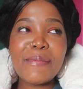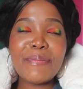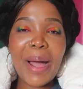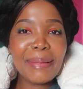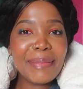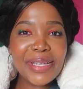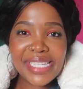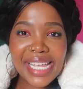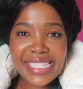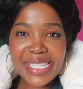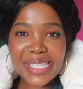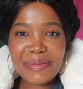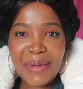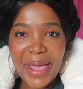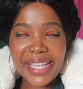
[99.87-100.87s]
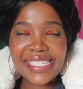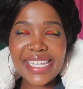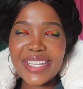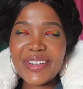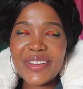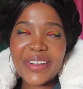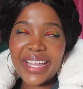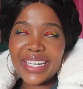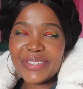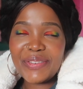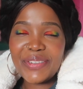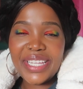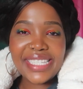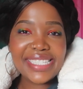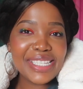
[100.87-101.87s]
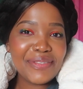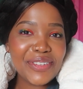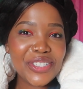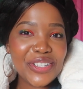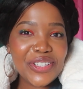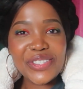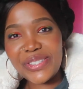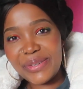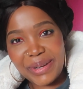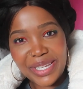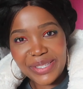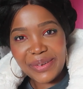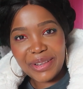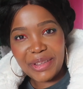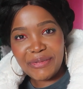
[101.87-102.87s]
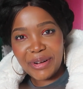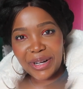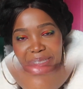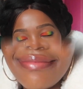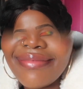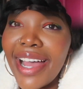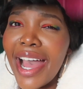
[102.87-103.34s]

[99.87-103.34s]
My most anticipated queer lit releases for June 2021.